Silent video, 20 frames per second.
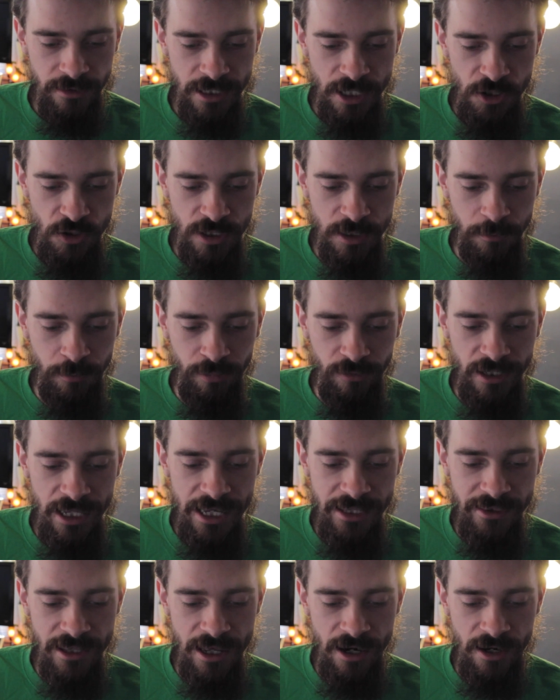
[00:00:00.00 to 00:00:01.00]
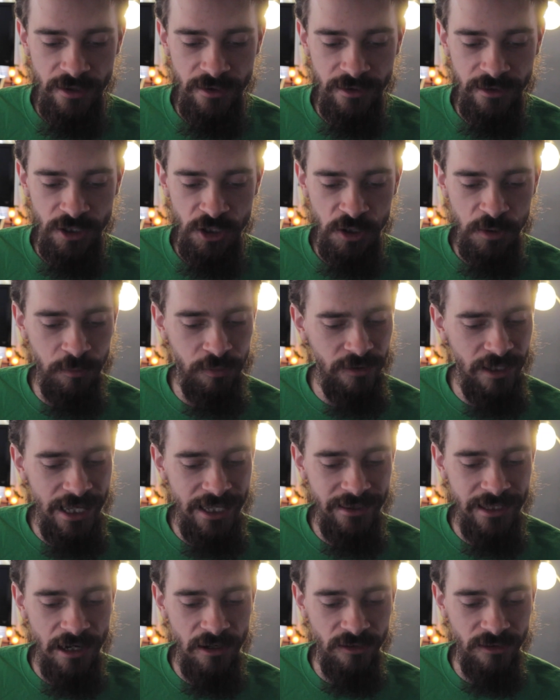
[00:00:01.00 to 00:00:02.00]
and you can play
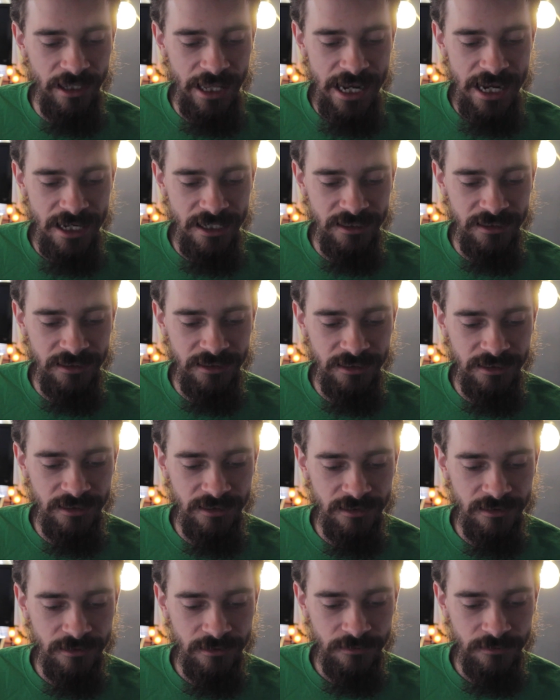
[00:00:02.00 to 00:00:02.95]
their lands